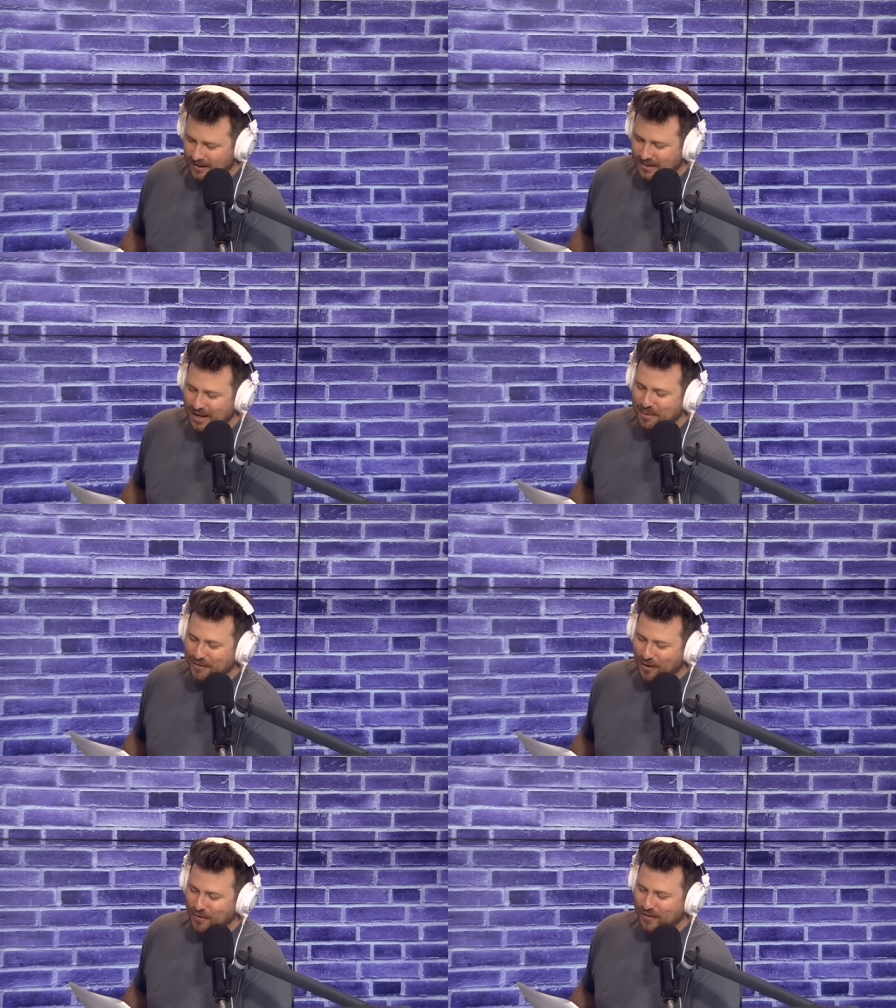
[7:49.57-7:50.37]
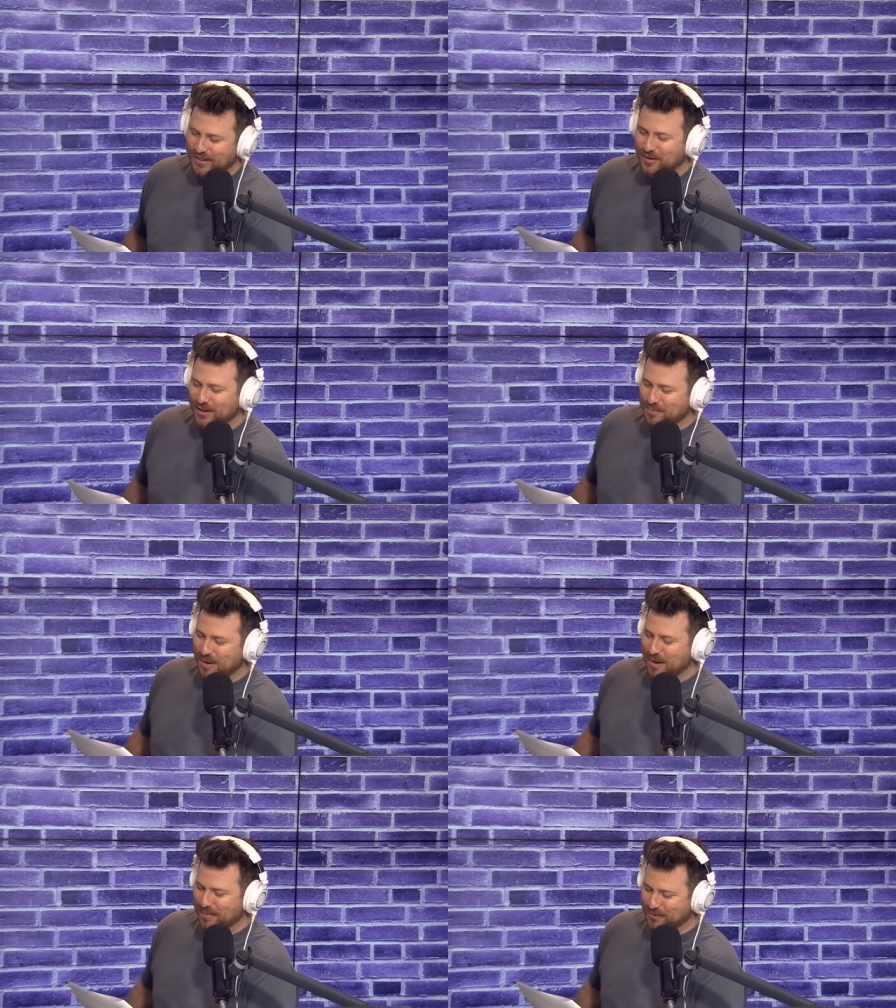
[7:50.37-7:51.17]
Getting my phone fixed, so I used my
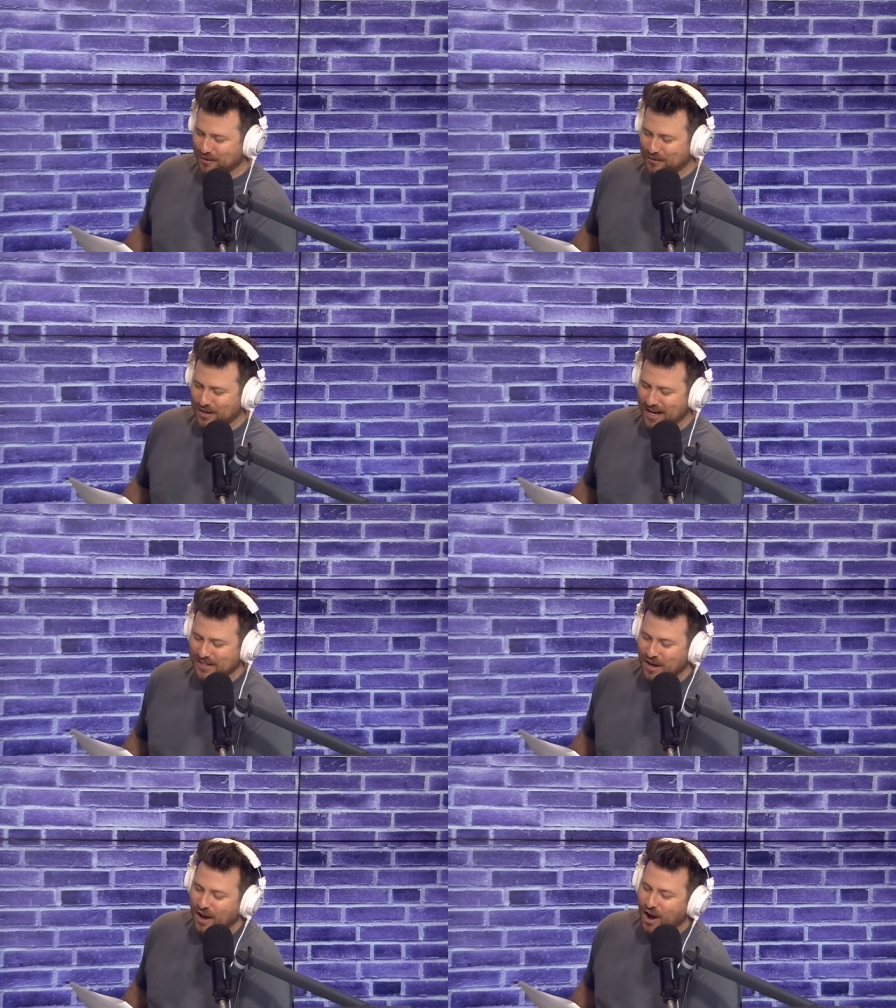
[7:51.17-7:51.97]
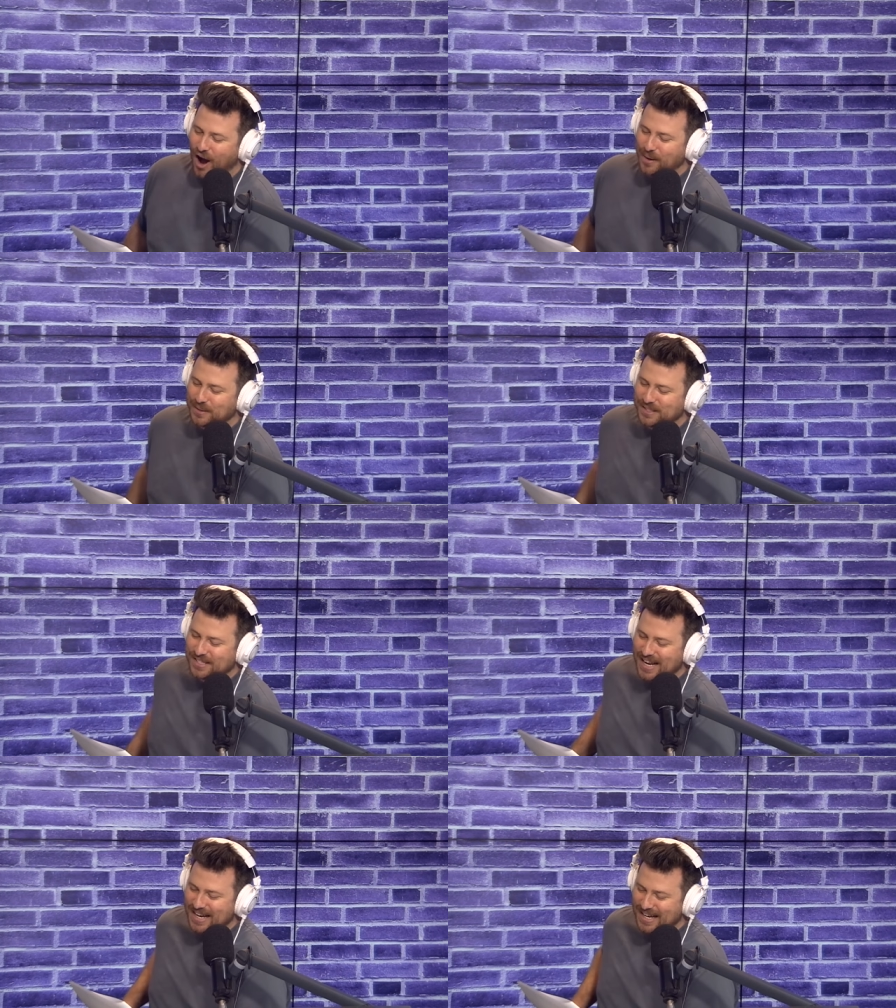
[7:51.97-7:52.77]
mum's for a few days. I was
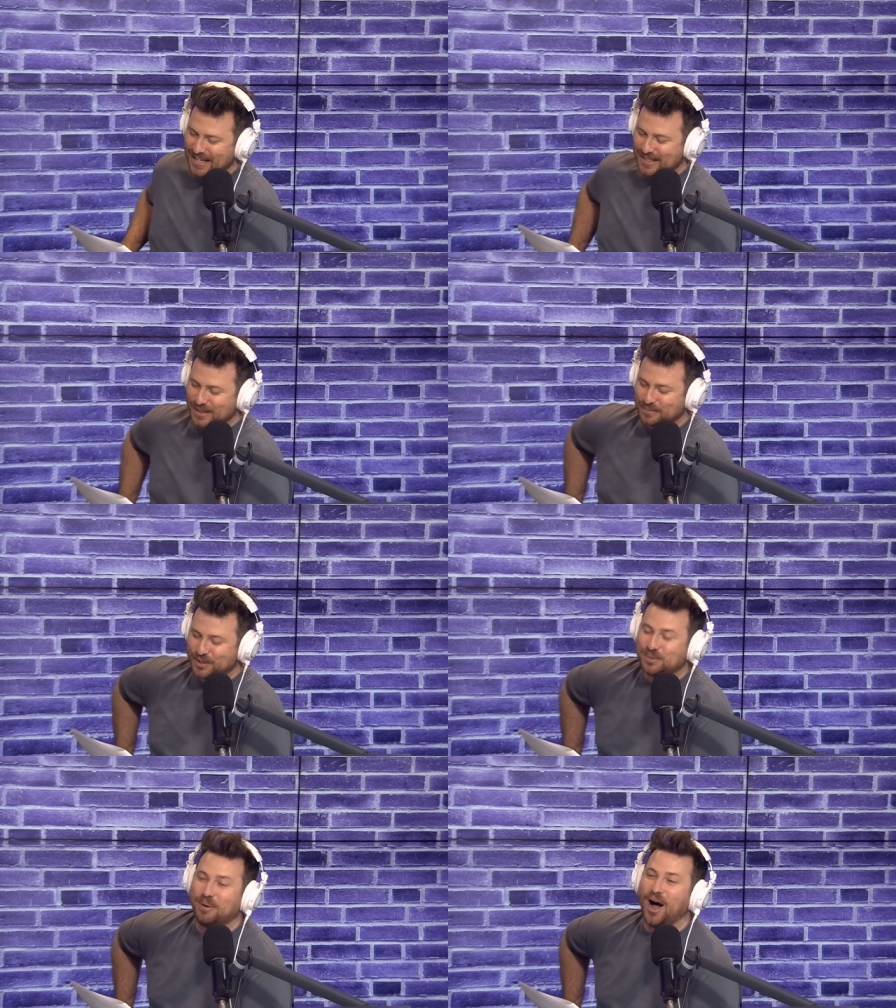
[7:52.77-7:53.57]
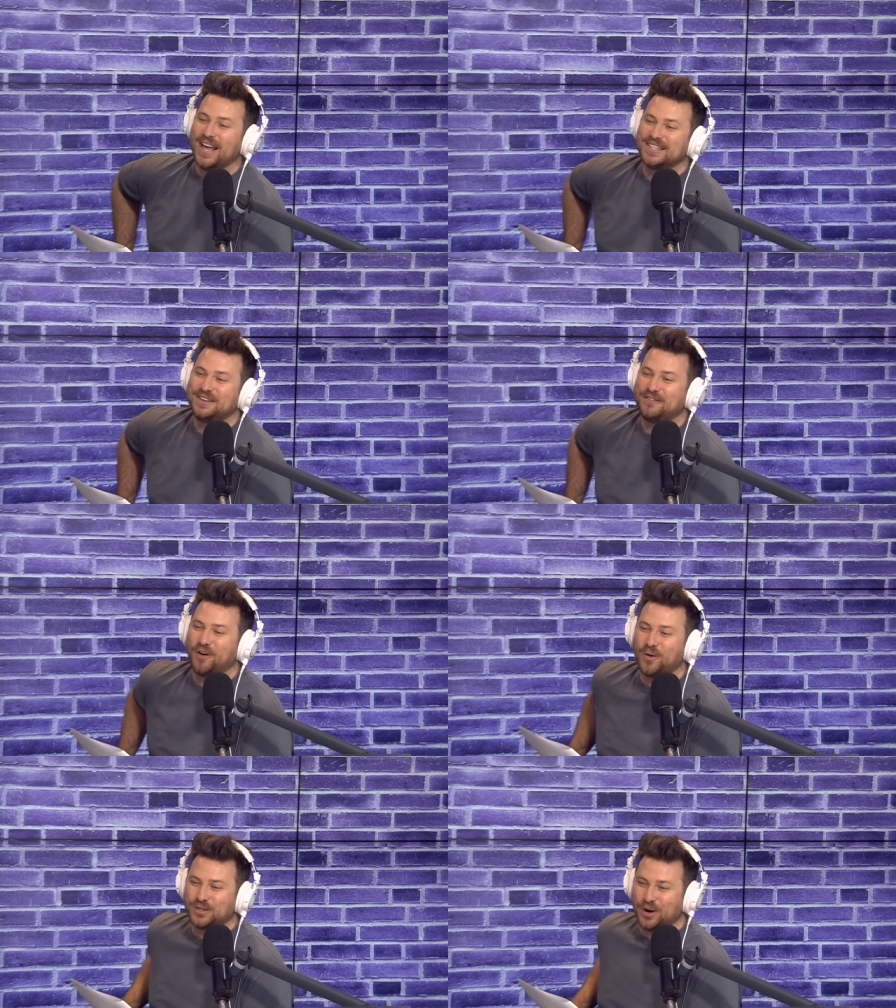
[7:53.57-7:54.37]
sending some spicy
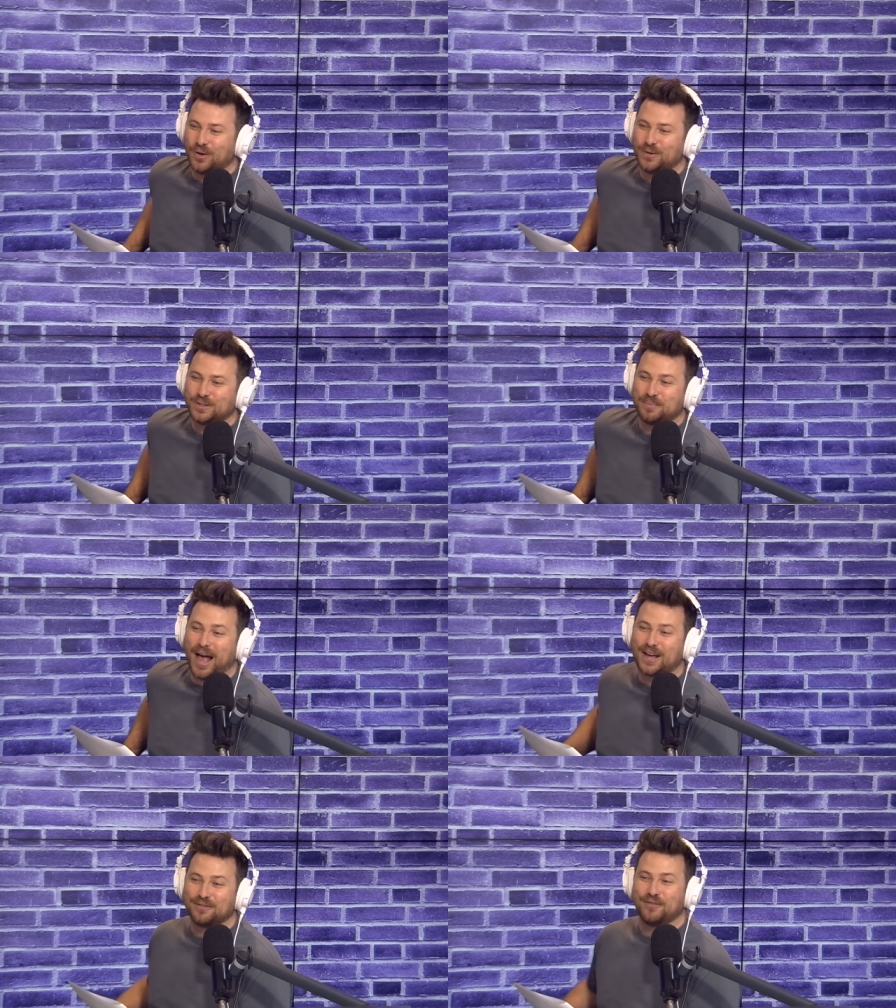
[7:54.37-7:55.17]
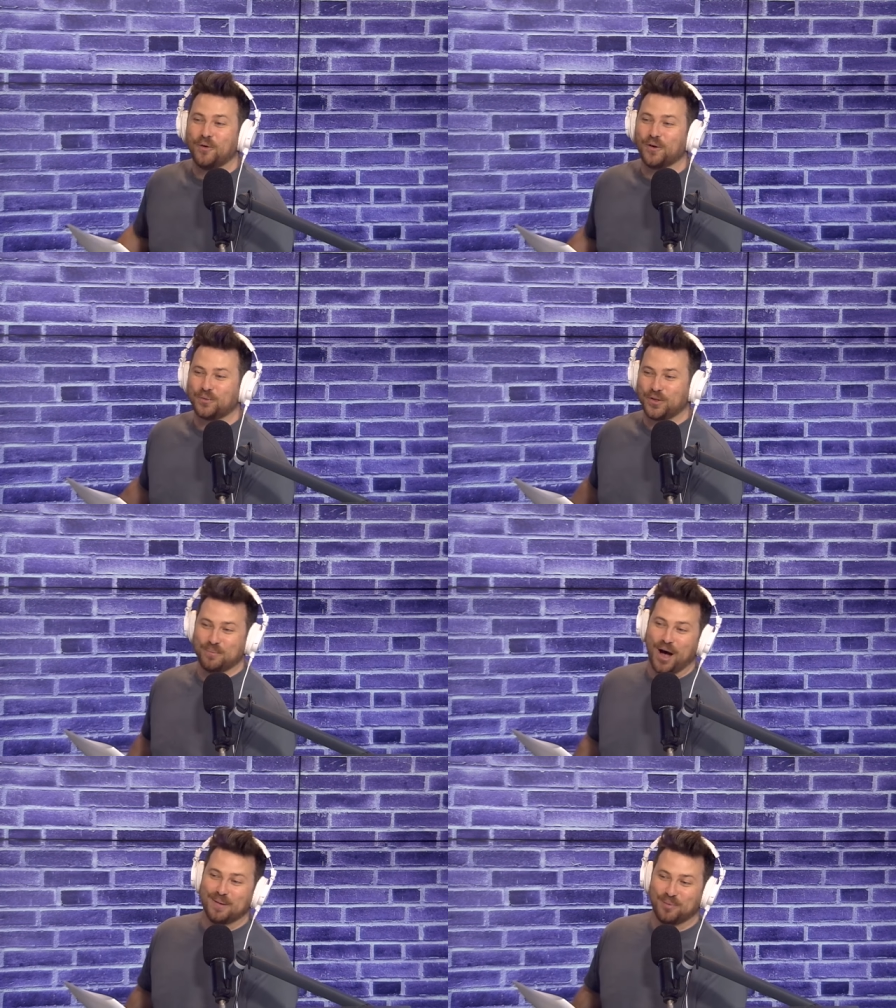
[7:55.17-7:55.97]
photos back and forth with
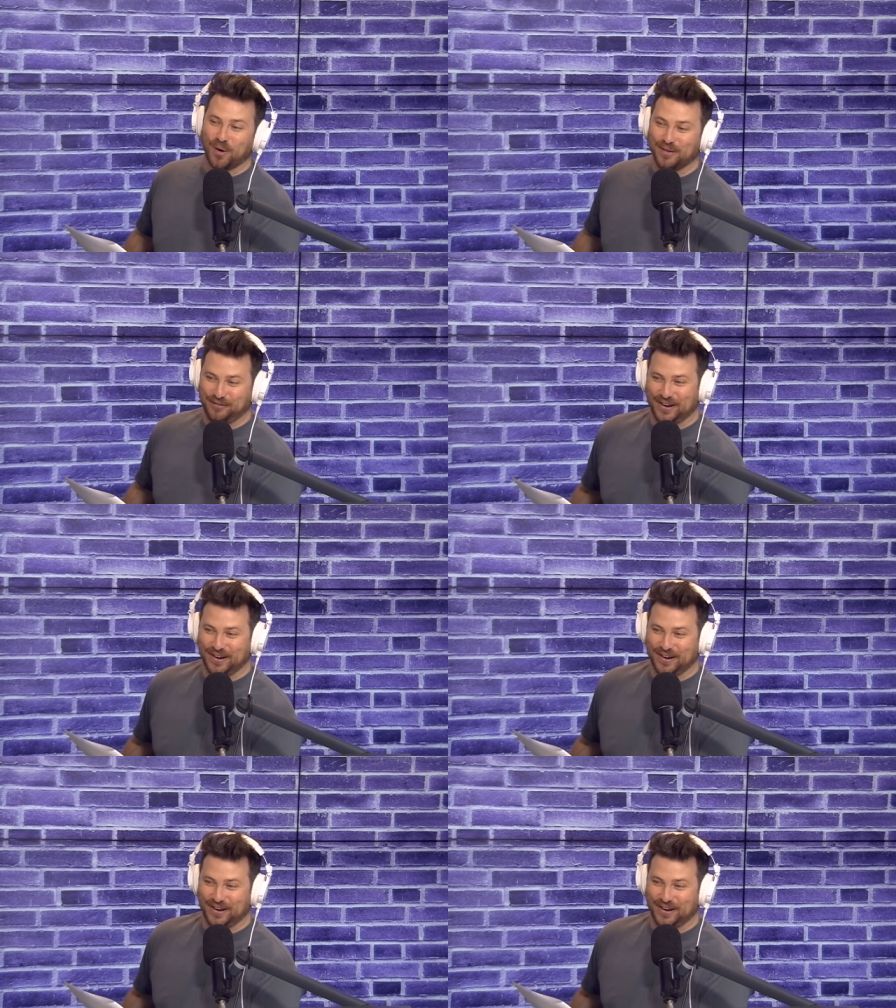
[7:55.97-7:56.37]
my boyfriend.